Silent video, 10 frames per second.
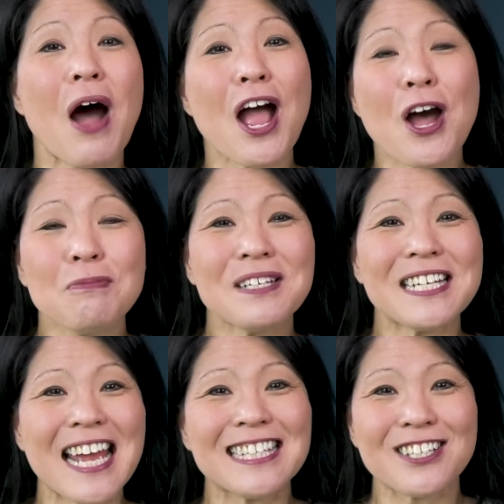I hope
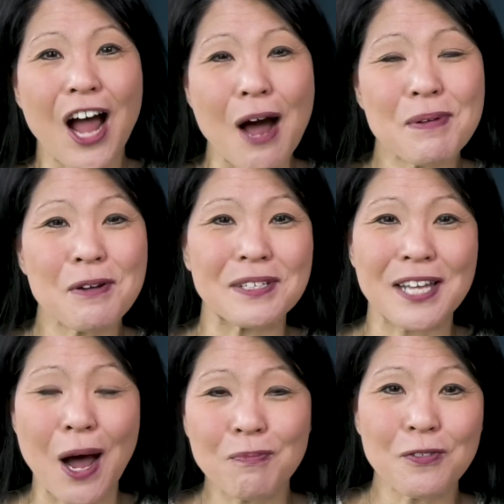today's topic was
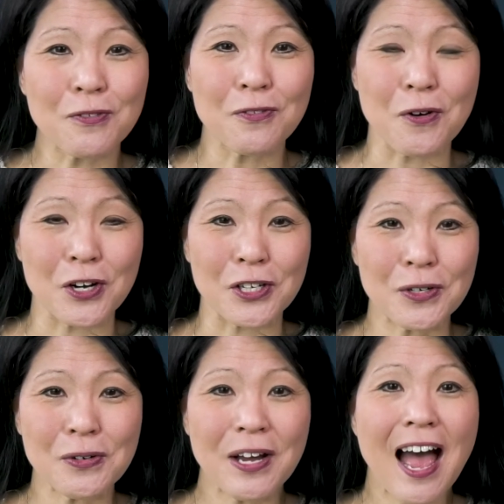helpful for
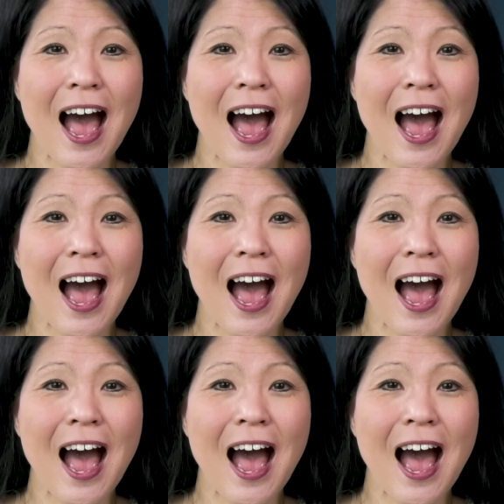you.